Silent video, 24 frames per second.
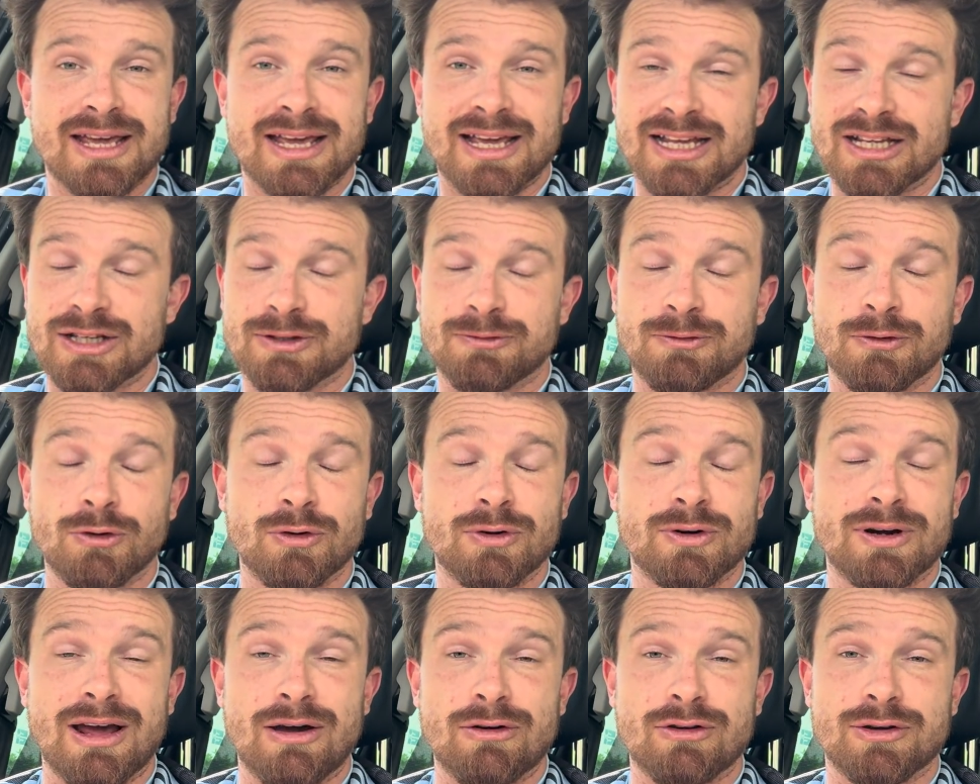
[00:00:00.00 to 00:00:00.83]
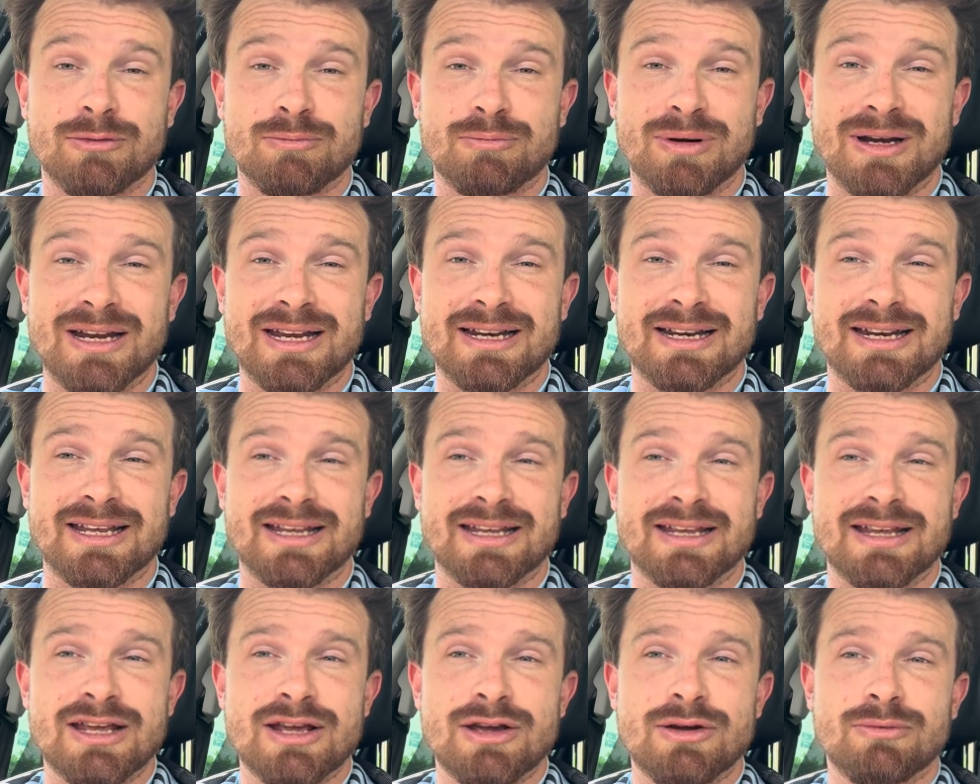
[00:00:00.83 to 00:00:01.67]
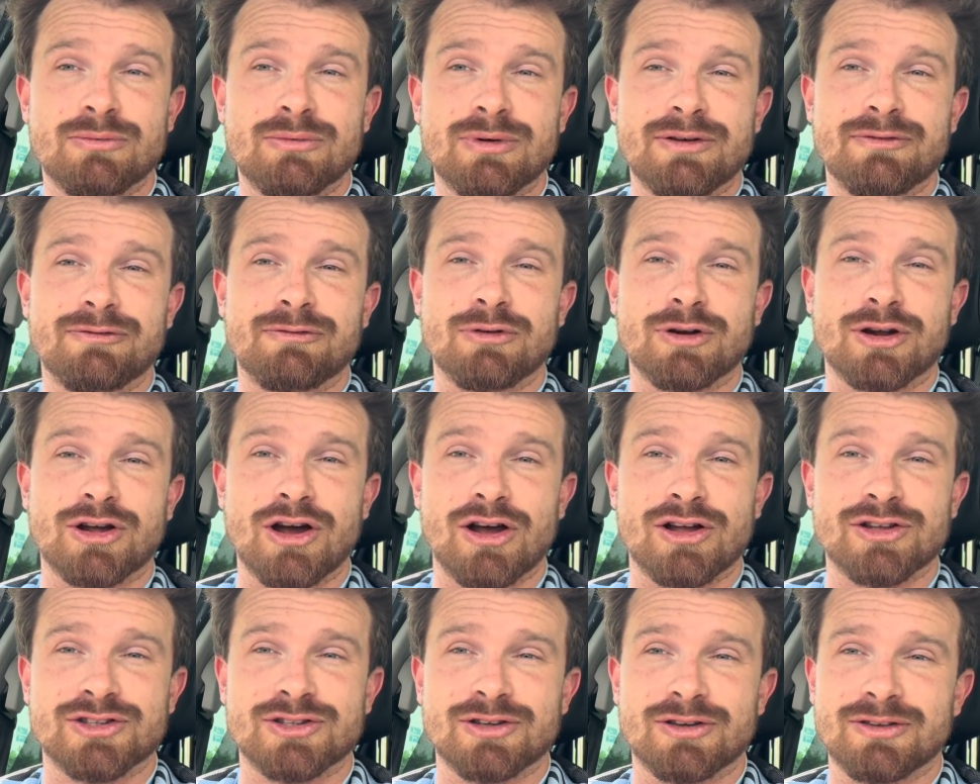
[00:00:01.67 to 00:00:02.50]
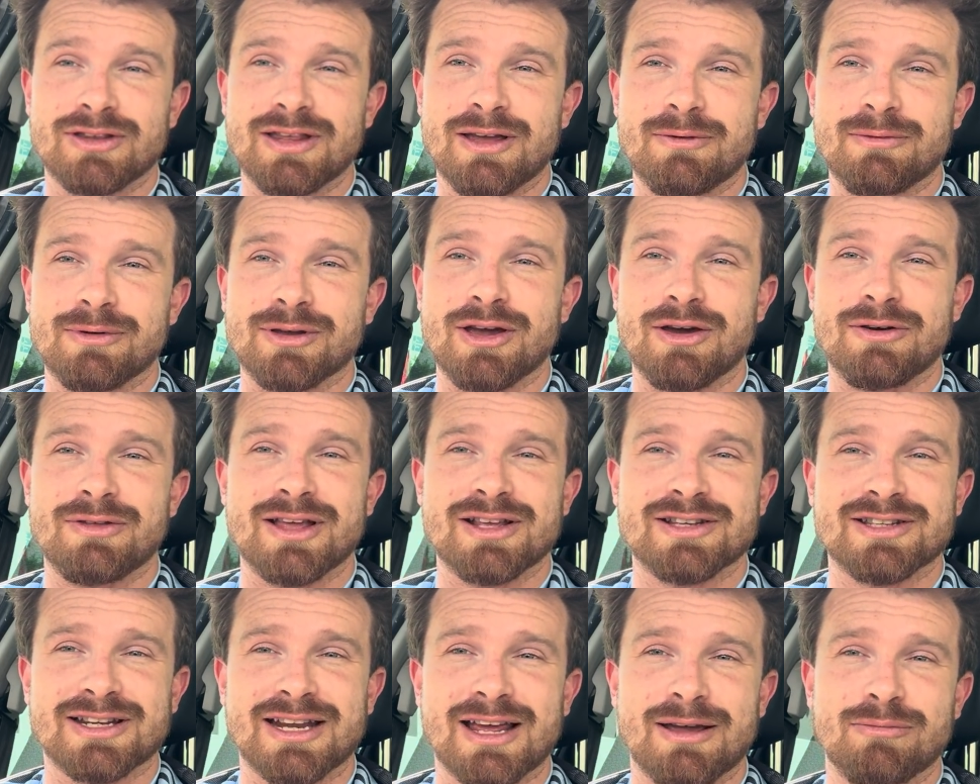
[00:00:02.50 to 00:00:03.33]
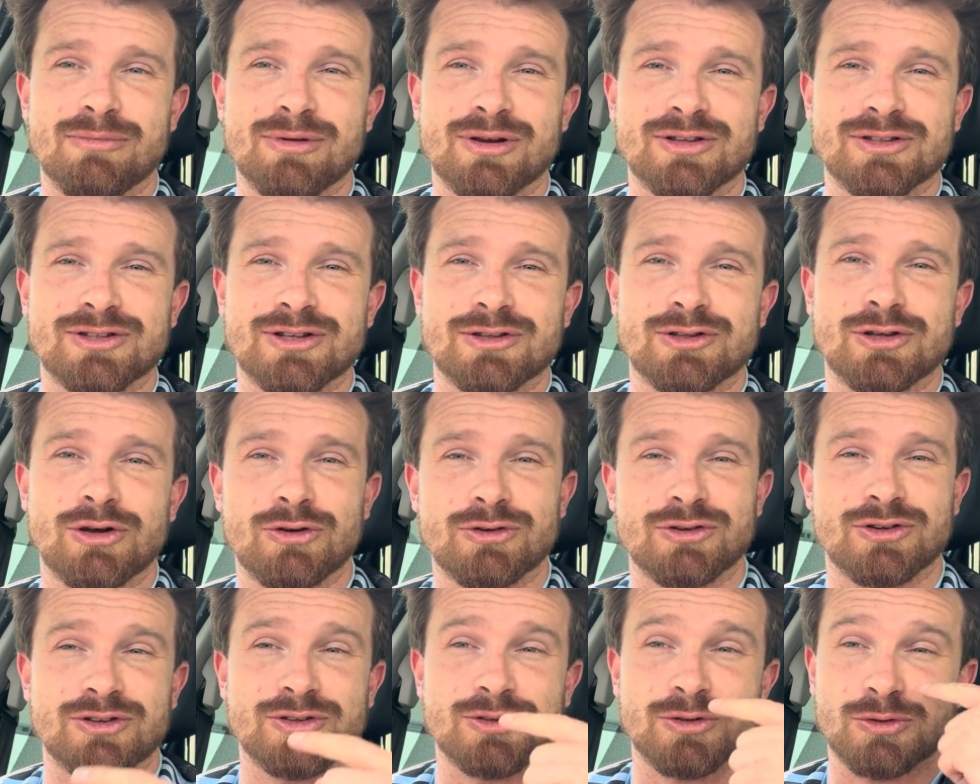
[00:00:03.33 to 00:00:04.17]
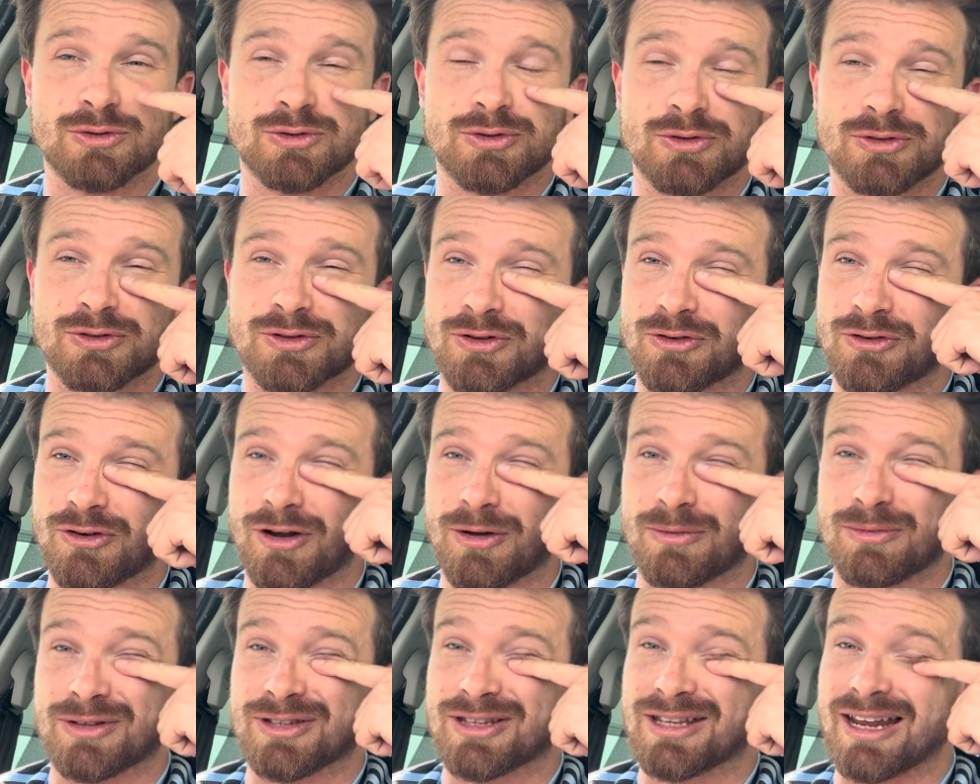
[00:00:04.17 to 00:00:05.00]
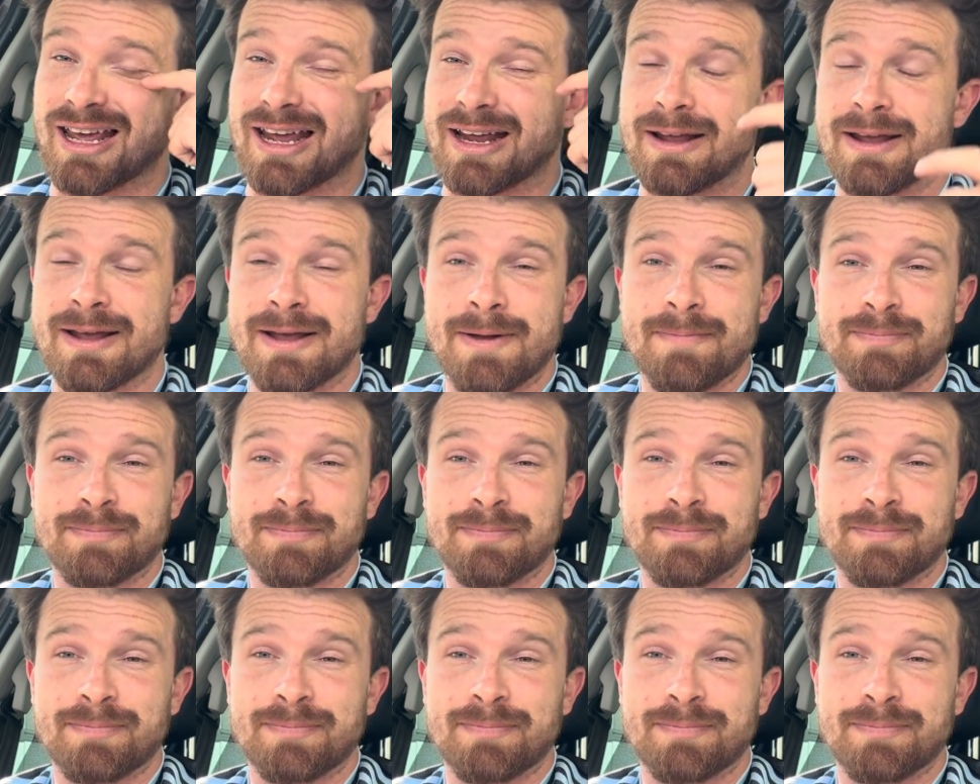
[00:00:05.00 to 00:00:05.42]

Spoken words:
He's fallen out completely with regards to, and there we go, there's an ambulance. I told you there's all sorts of drama today.